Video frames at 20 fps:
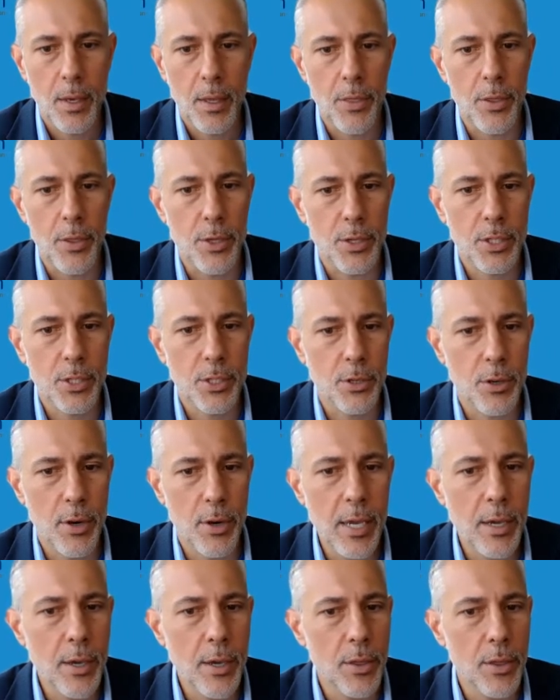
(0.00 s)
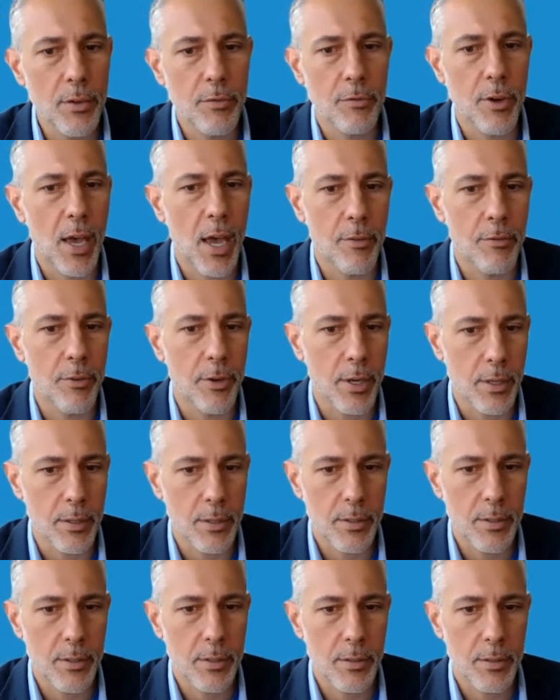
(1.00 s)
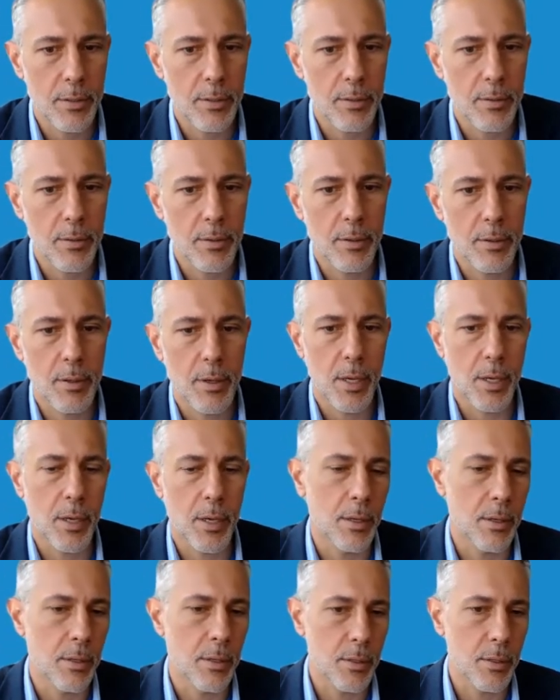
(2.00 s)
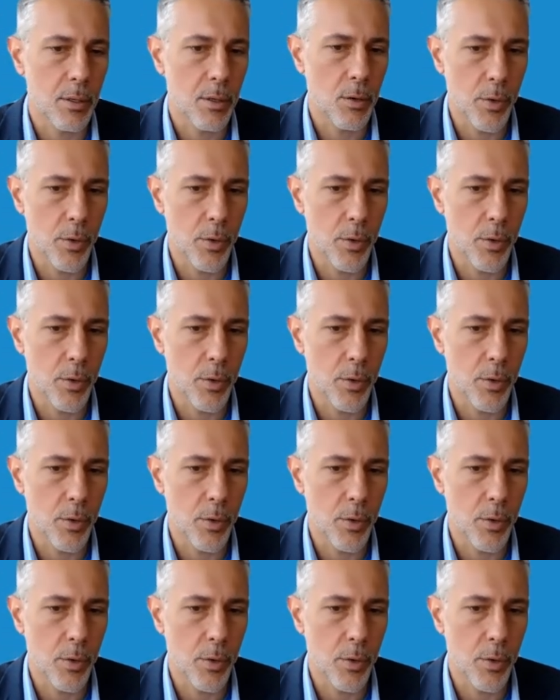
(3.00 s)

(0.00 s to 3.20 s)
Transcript: the strength of evidence, and